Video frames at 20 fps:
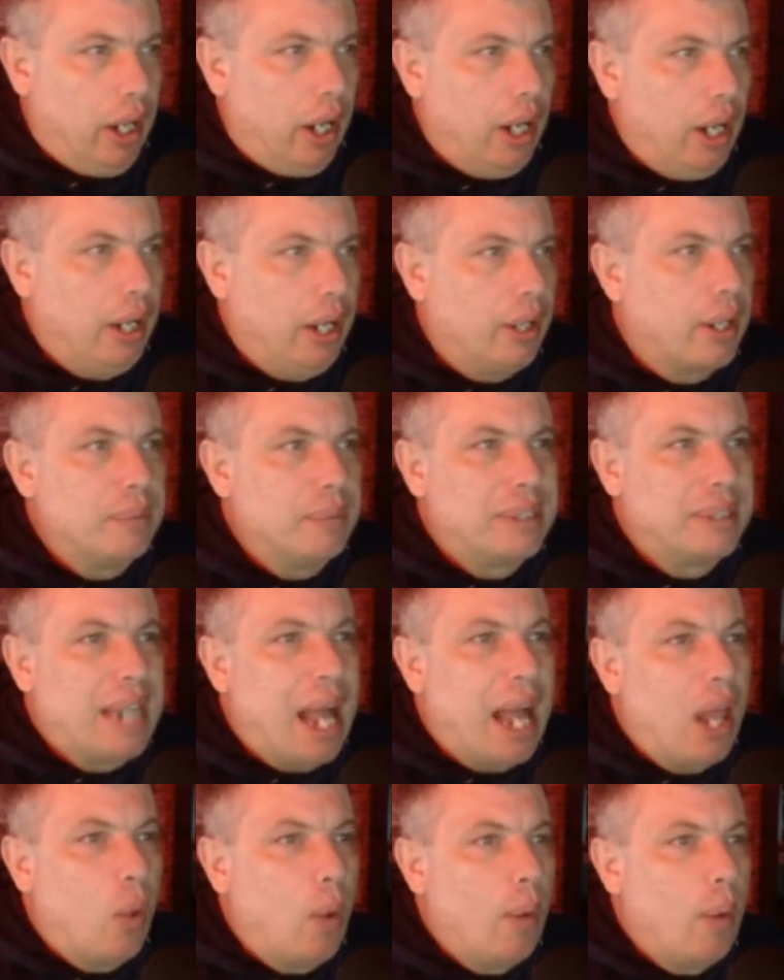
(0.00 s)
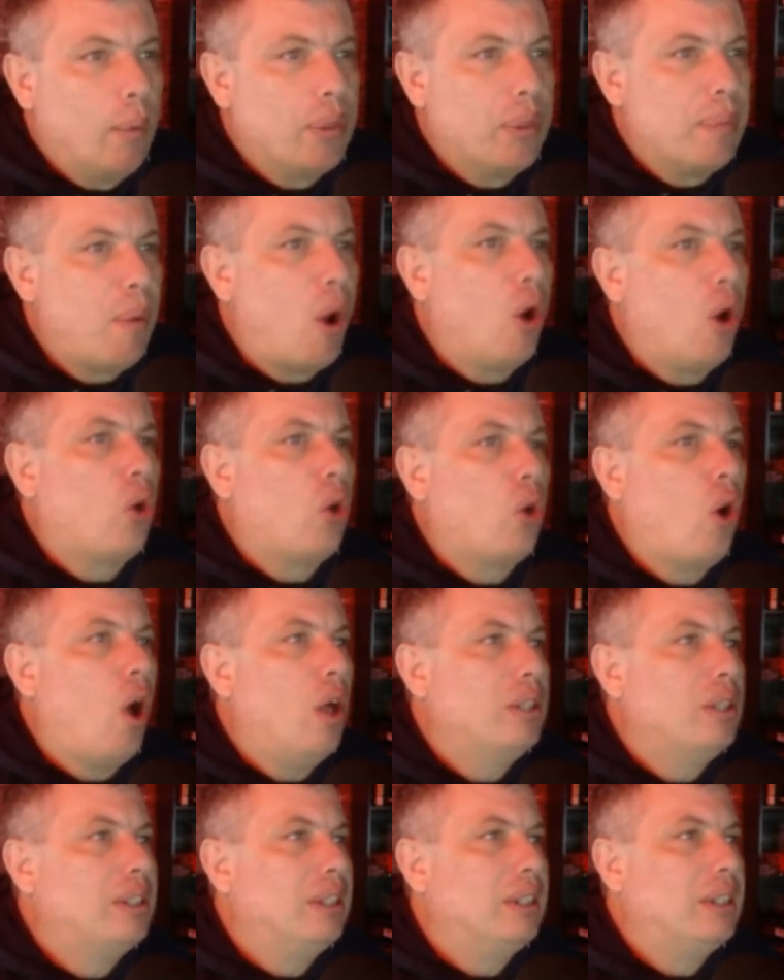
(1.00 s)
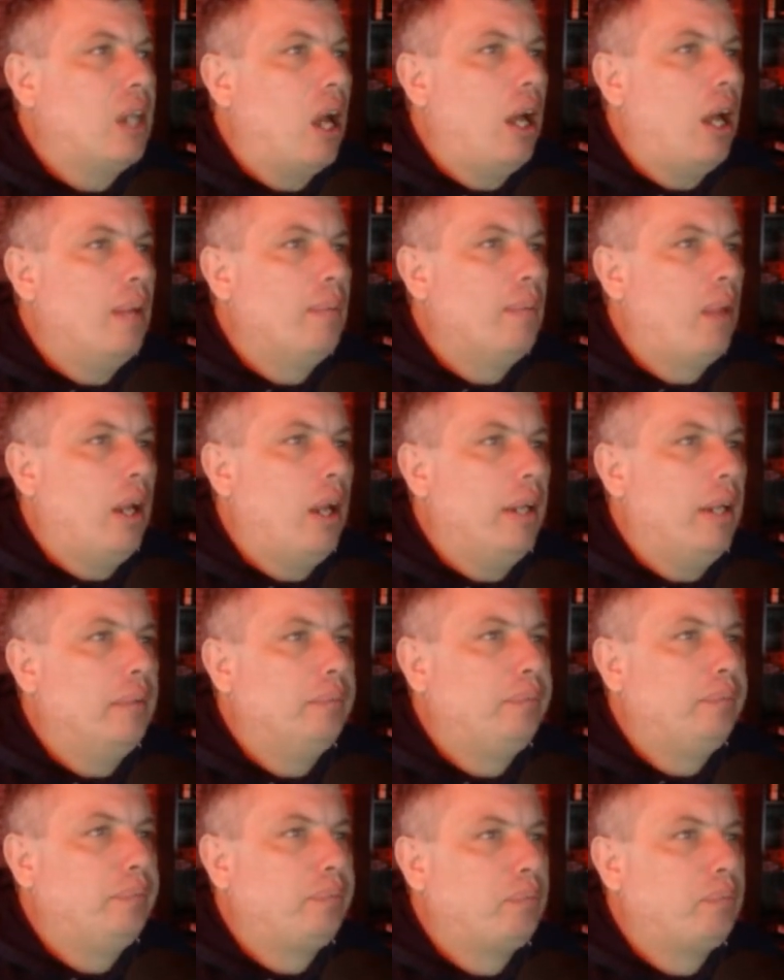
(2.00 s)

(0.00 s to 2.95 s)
Here comes Galloway with the ball across the timeline.